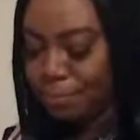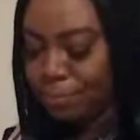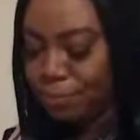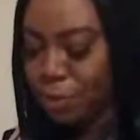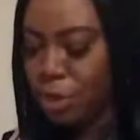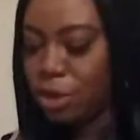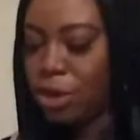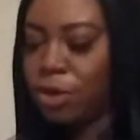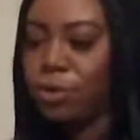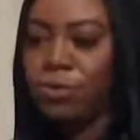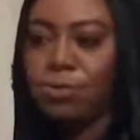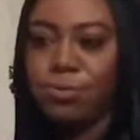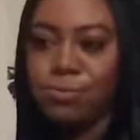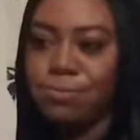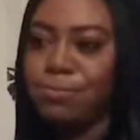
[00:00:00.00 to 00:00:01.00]
you
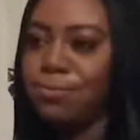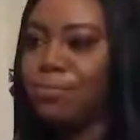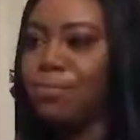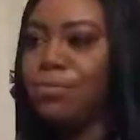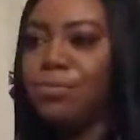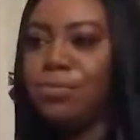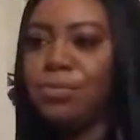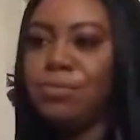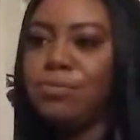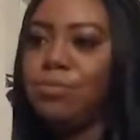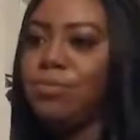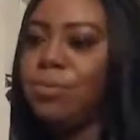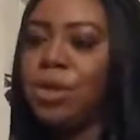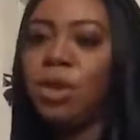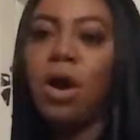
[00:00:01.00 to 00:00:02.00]
know,
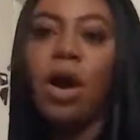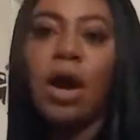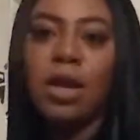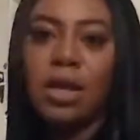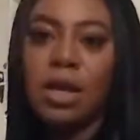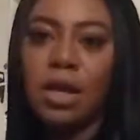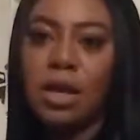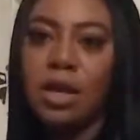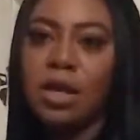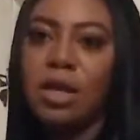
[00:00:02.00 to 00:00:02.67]
nodding